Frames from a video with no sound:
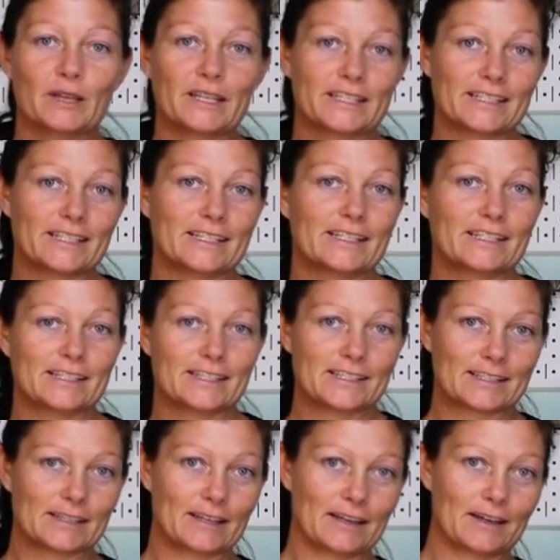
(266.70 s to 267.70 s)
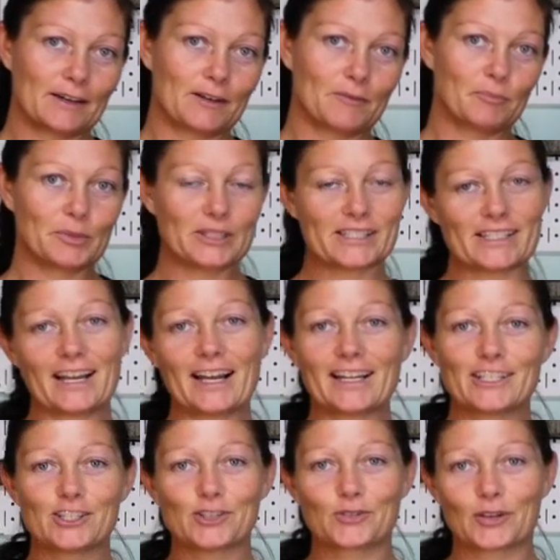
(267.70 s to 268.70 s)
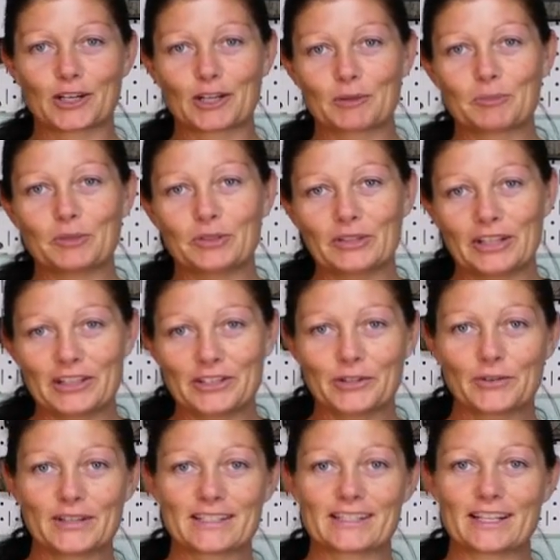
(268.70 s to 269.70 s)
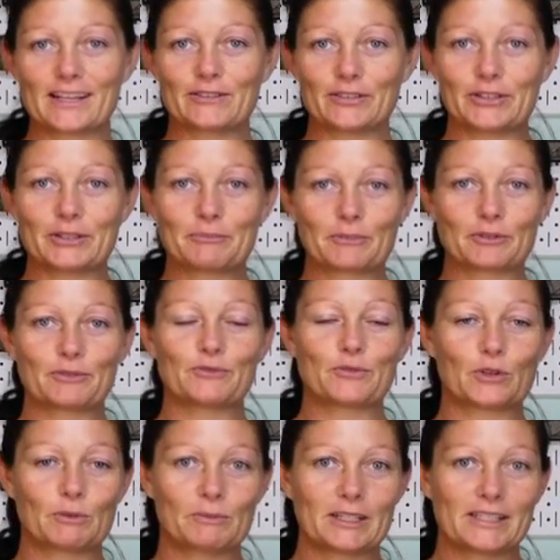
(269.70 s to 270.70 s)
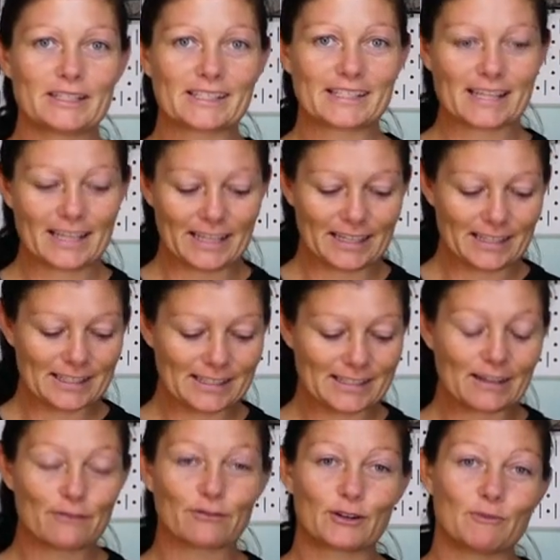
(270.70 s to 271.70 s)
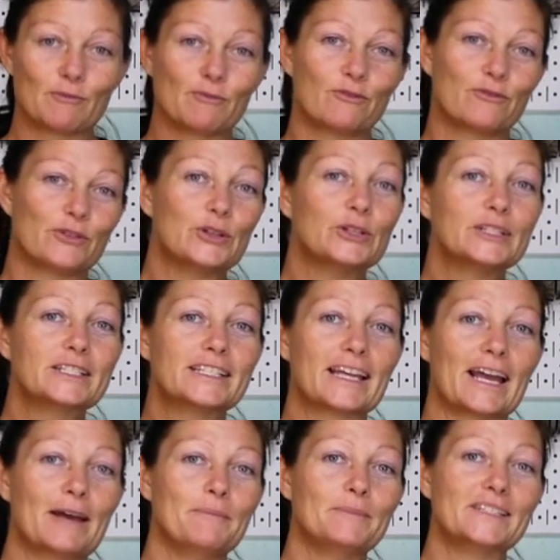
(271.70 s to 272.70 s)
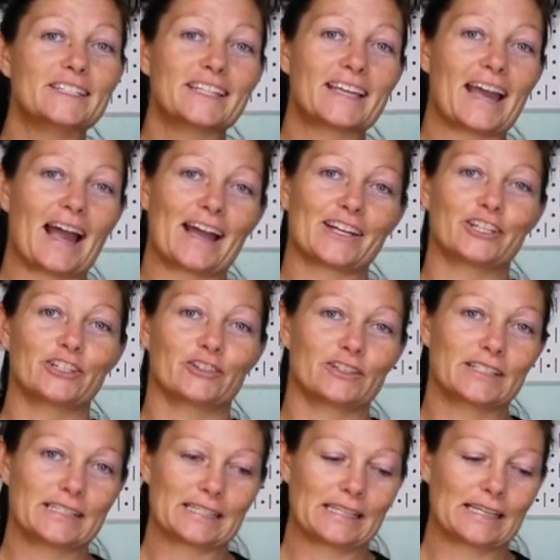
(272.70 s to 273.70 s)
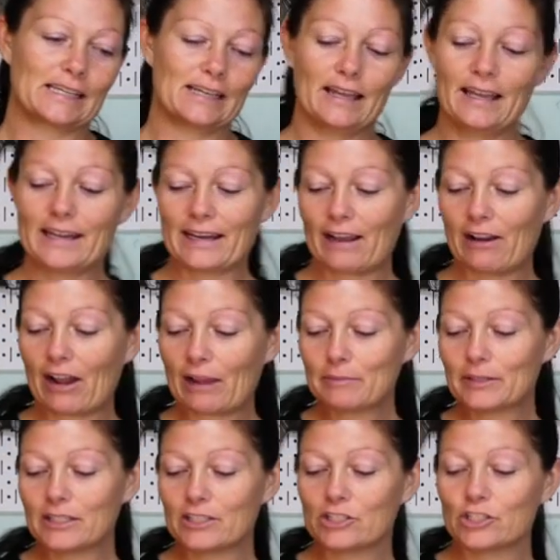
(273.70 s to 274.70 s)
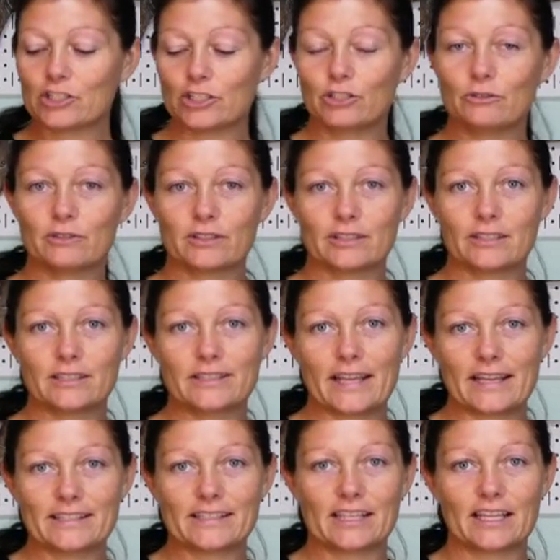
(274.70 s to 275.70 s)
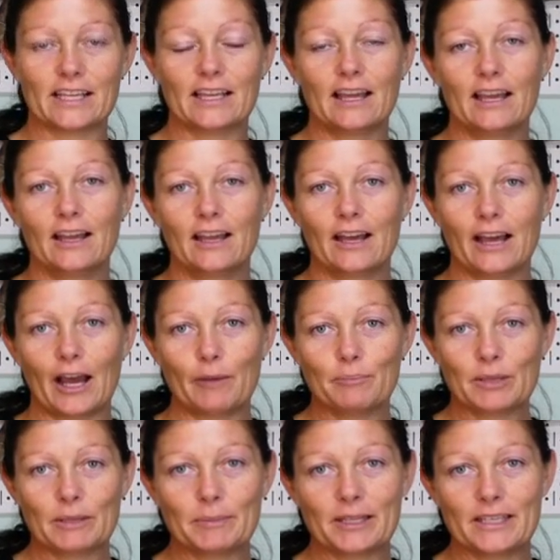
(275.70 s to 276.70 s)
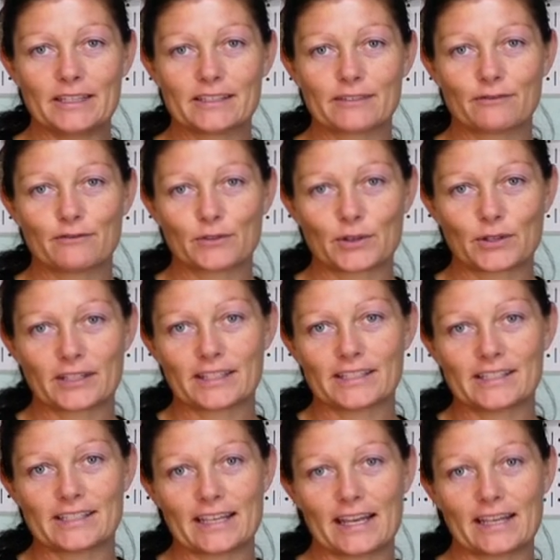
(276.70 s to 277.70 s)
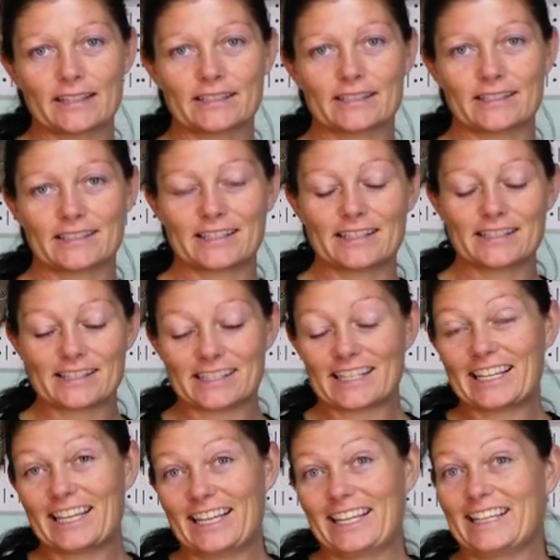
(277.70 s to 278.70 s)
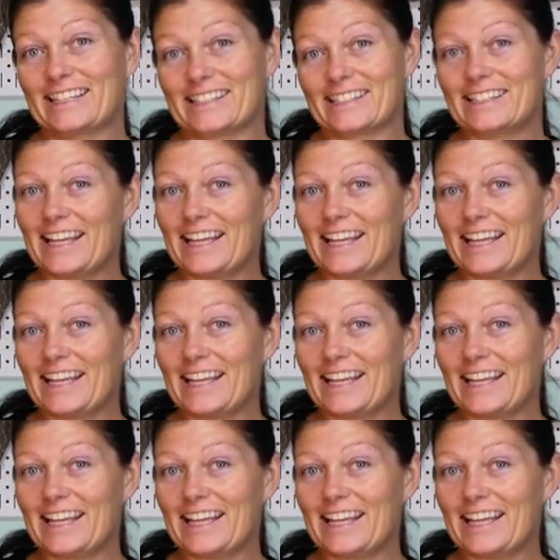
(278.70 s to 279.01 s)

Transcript: business besides trigger pull and noise level and performance is from full to empty accuracy. Now, I'm going to shoot the Daisy um, BBs for this test since it's a